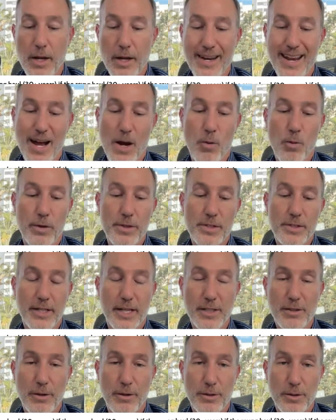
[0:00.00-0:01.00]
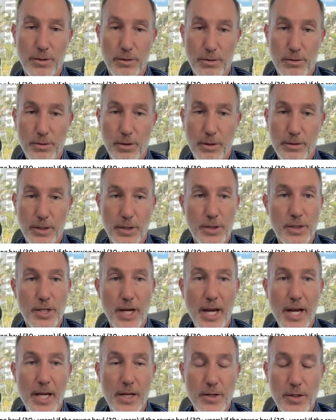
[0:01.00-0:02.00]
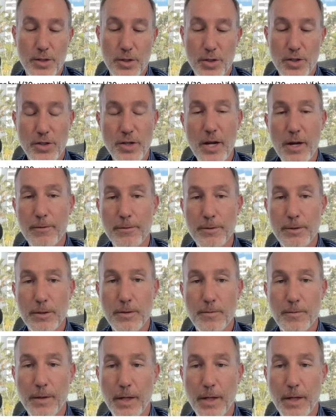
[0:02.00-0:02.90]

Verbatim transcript: Now, once things start to start to change and shift,